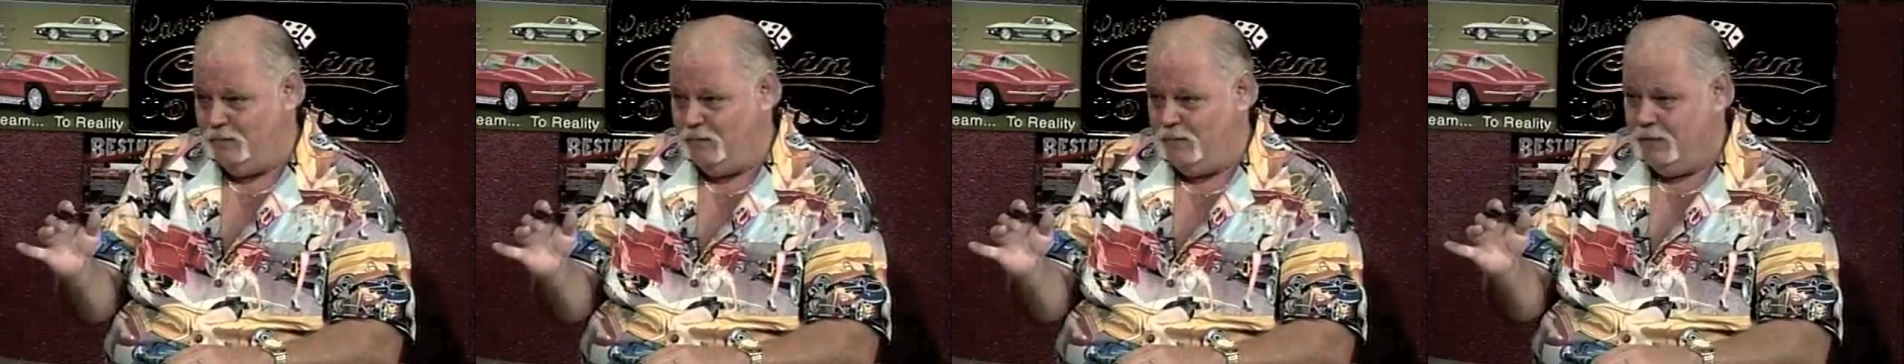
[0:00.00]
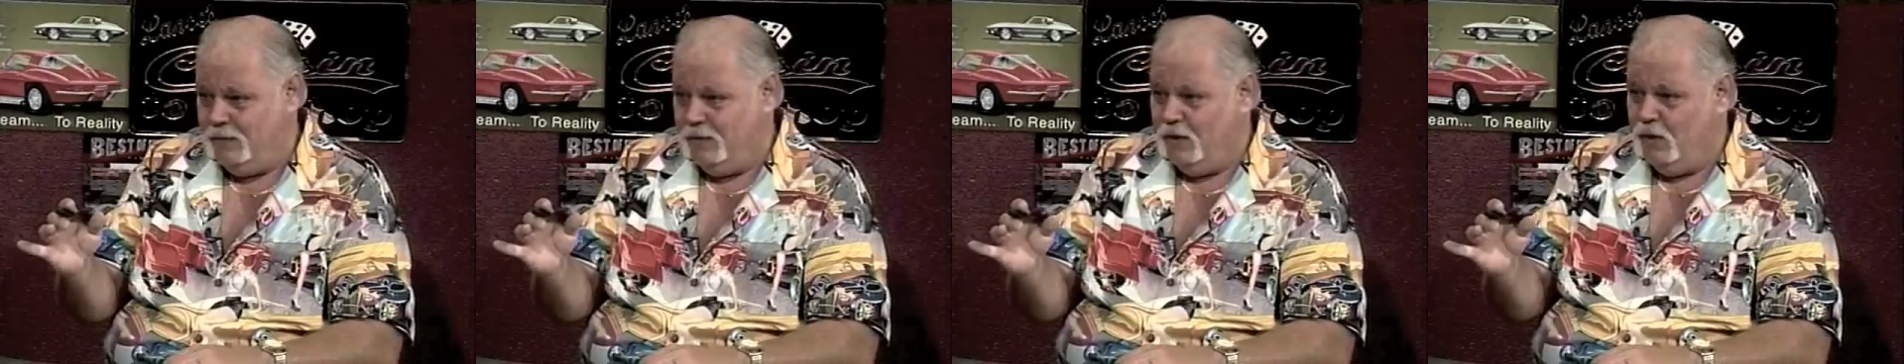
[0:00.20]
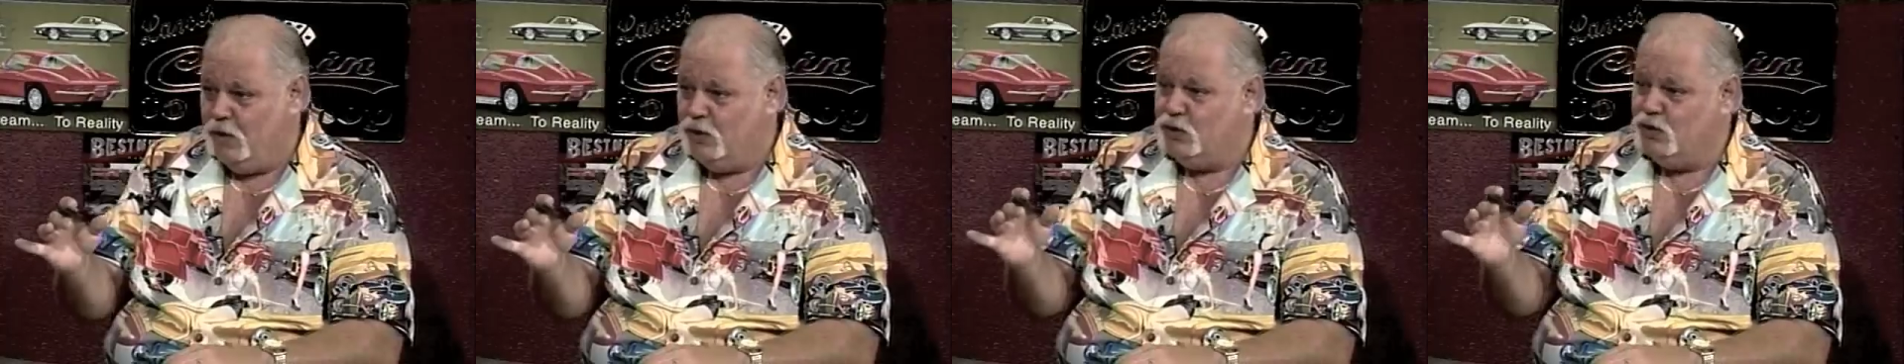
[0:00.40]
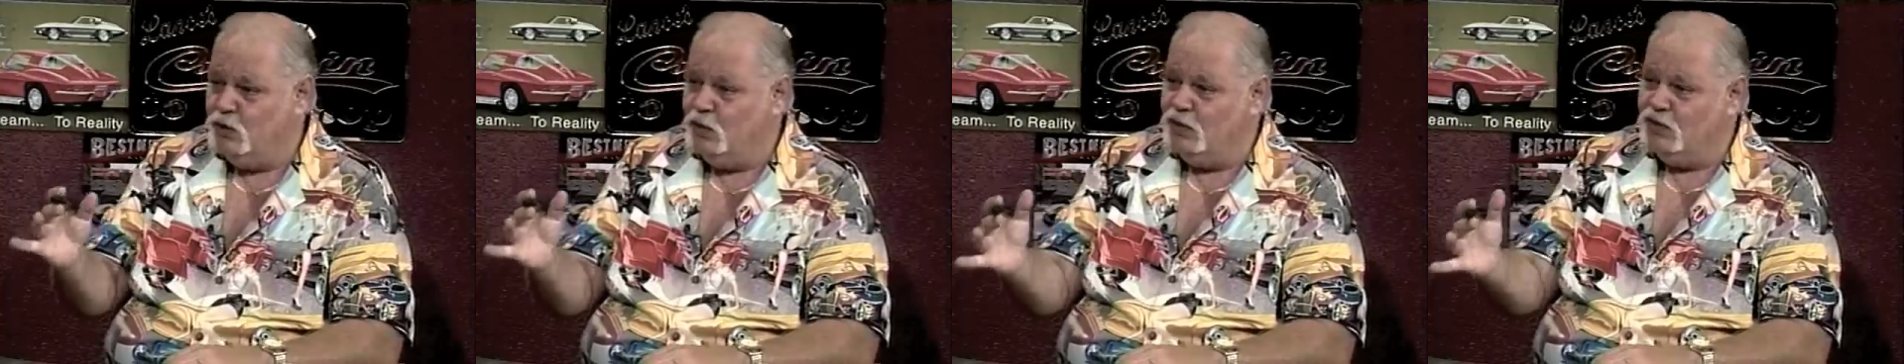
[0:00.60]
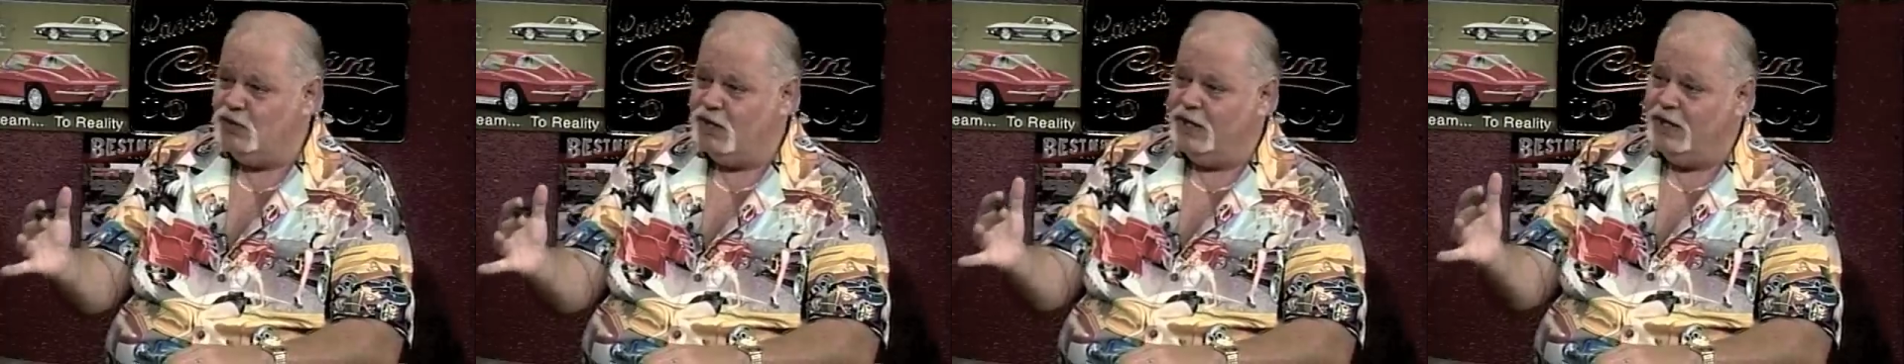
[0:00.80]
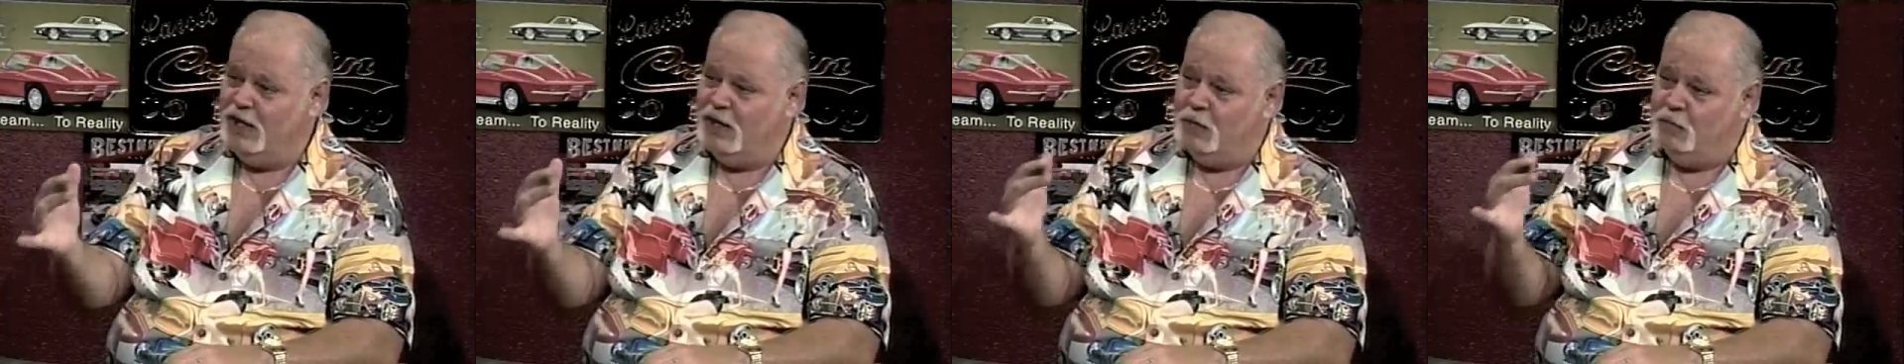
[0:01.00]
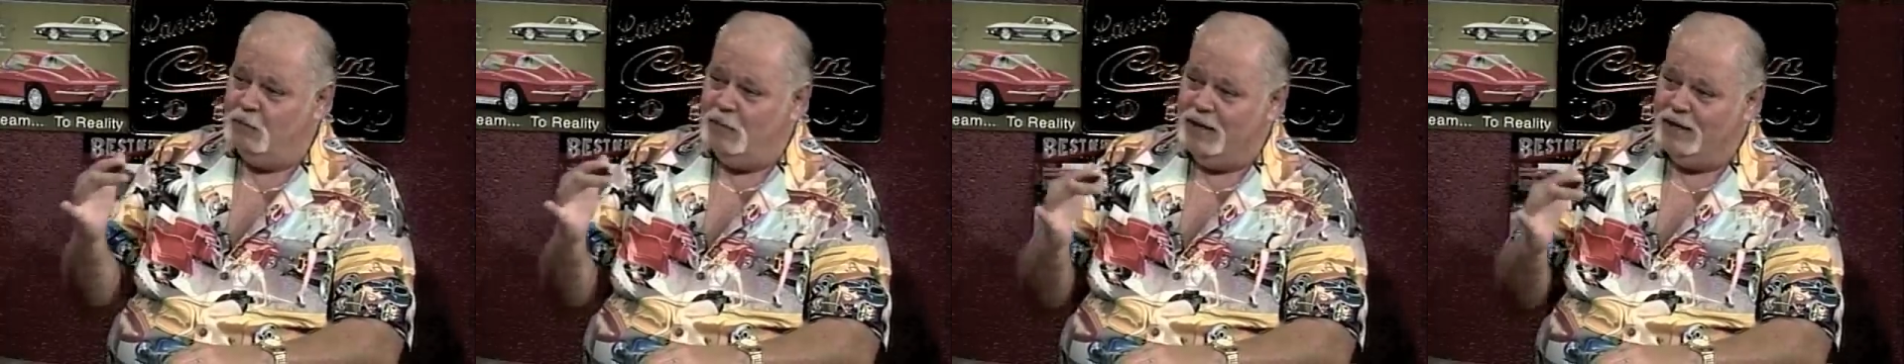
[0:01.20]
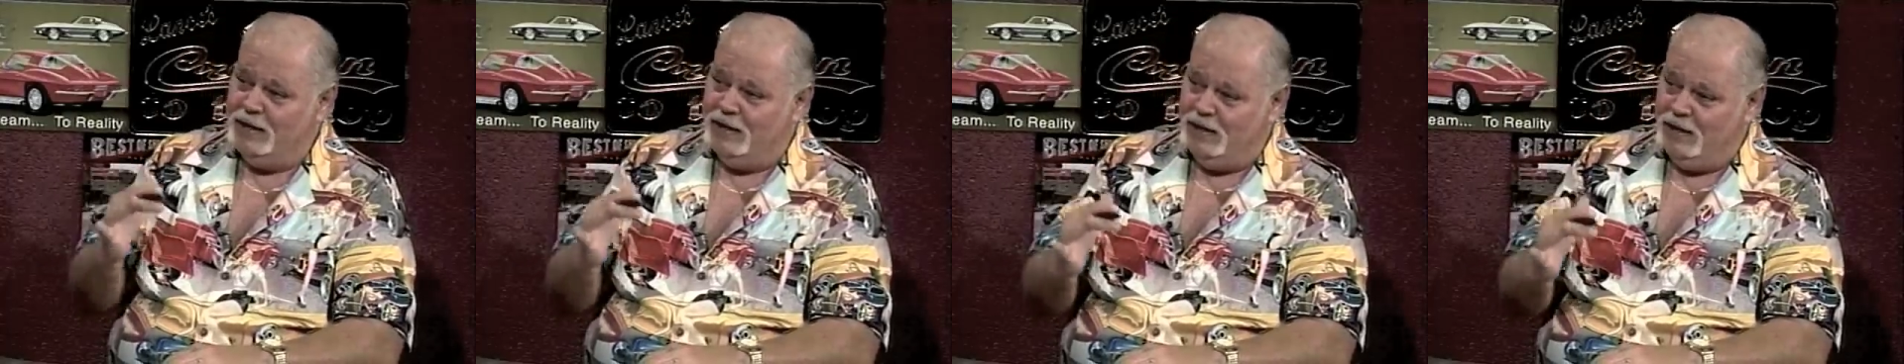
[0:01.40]
Yes, we do. As soon as I get a
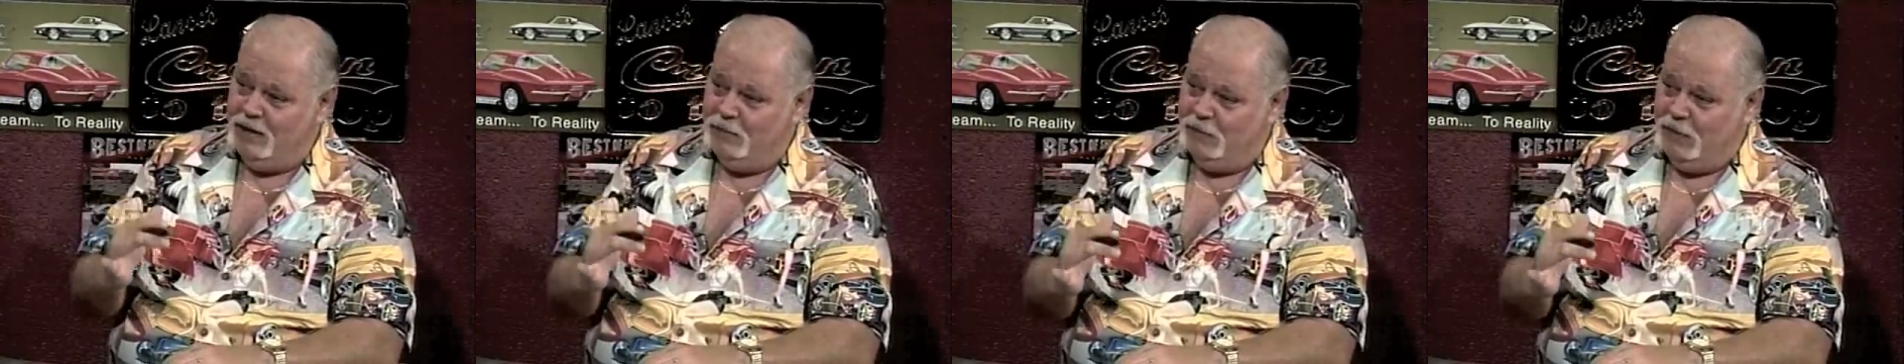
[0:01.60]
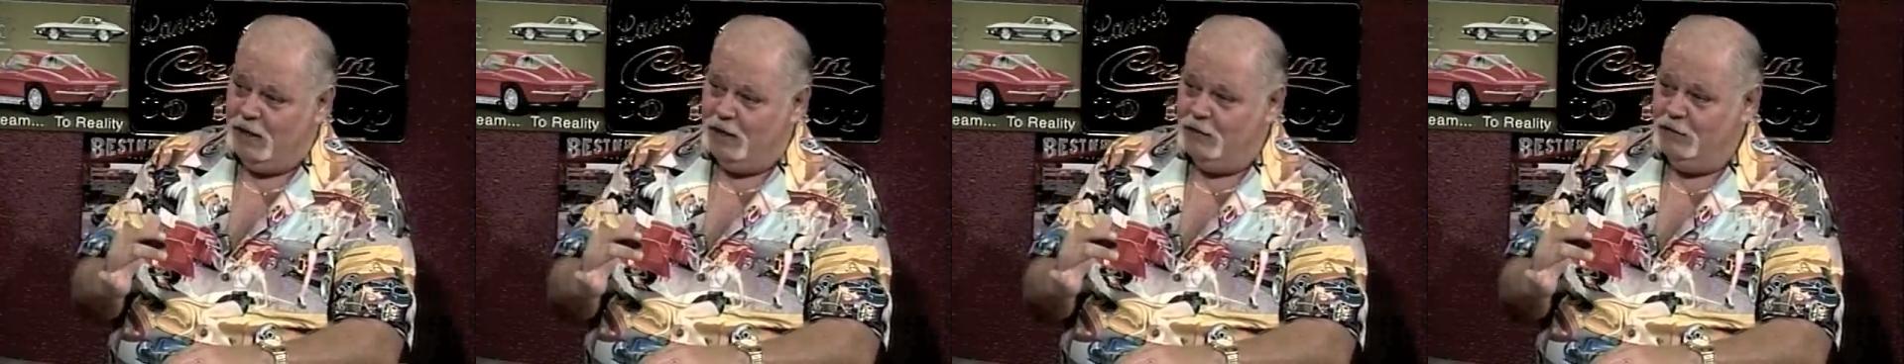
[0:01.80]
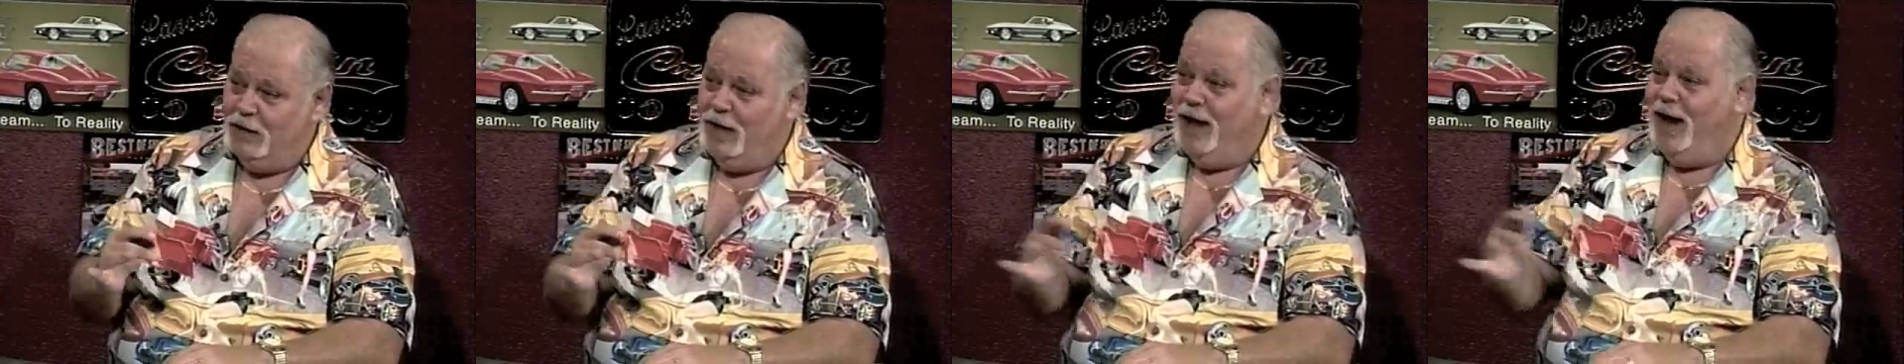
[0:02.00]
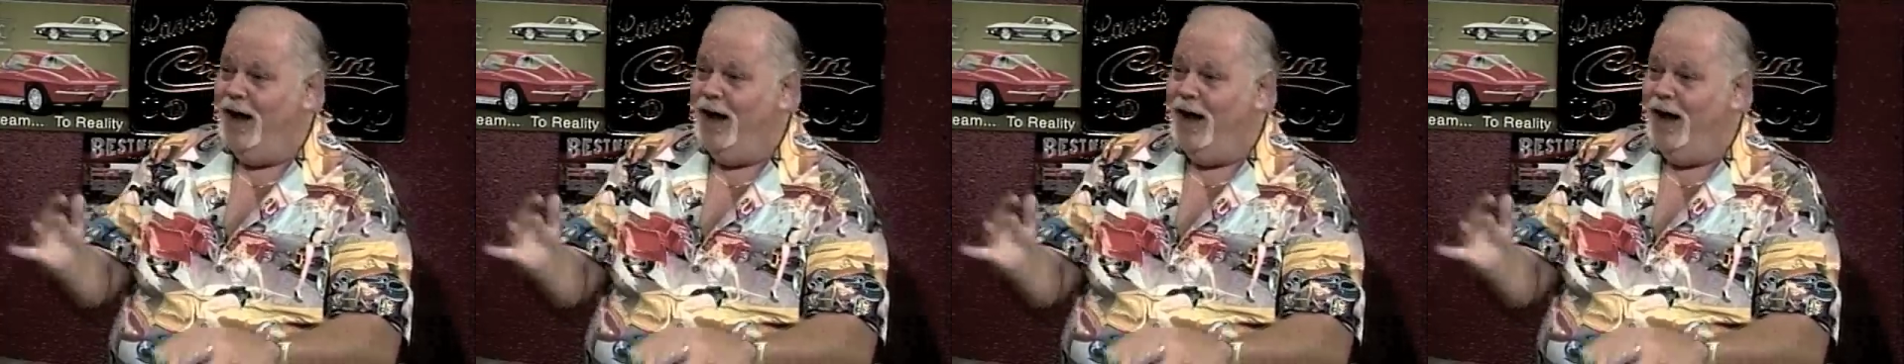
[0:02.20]
mega email.